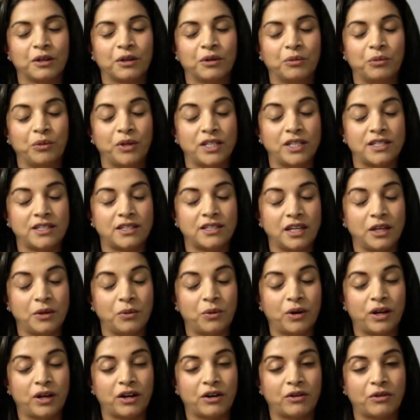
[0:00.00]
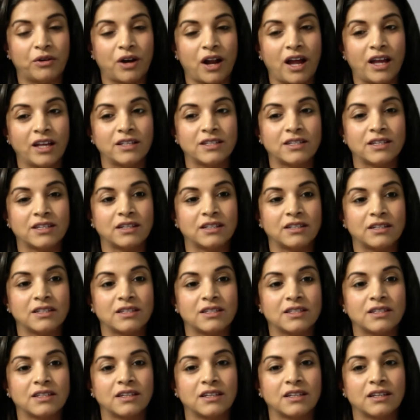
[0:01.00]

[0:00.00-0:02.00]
We see what arises,